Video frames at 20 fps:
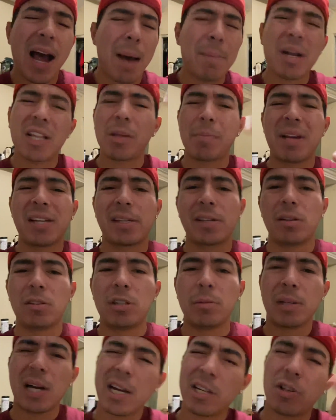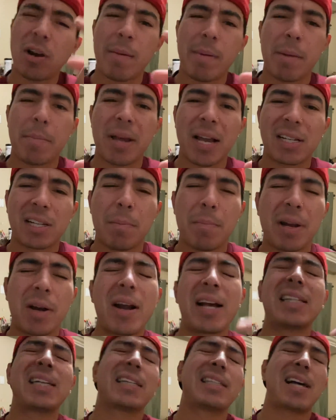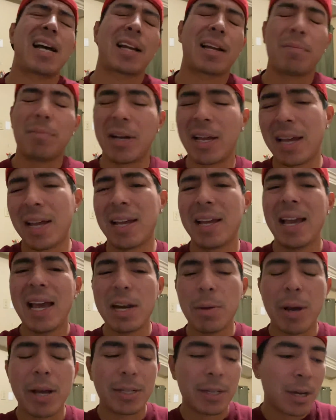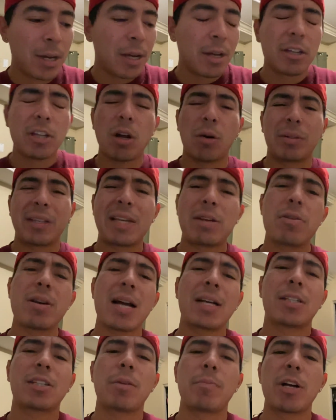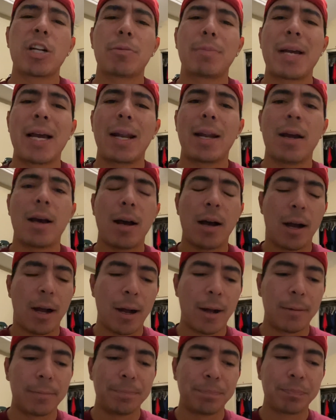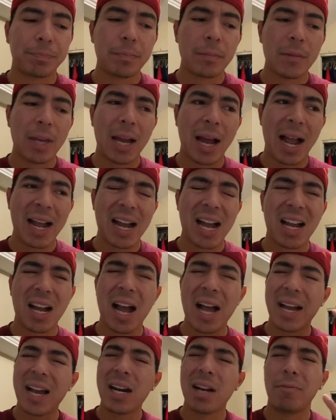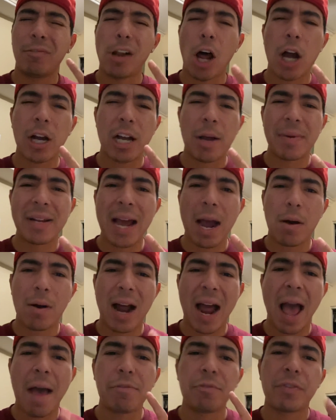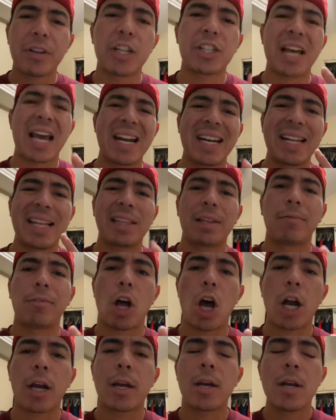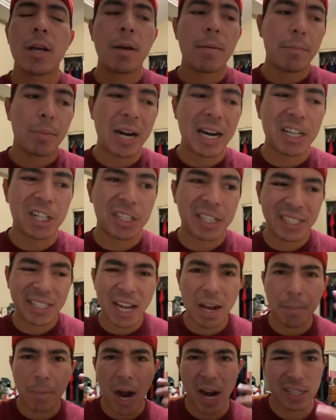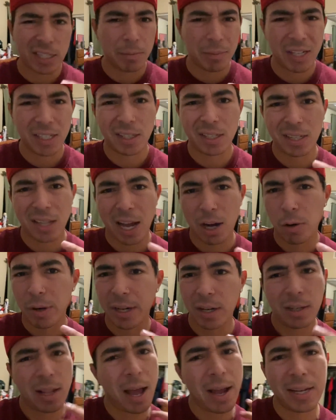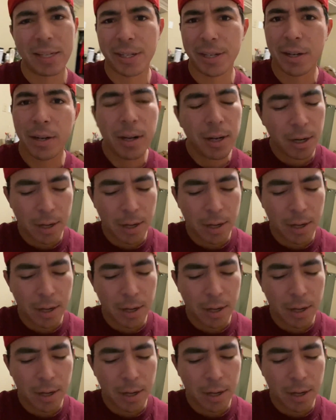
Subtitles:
I'm not the best at YouTube, but I try my best. I'm better at TikTok. But anyways, yo, thank you guys so much, man. I got a vlog coming out. I haven't finished editing the vlog, but I just did the unboxing because it's a lot quicker, a lot easier.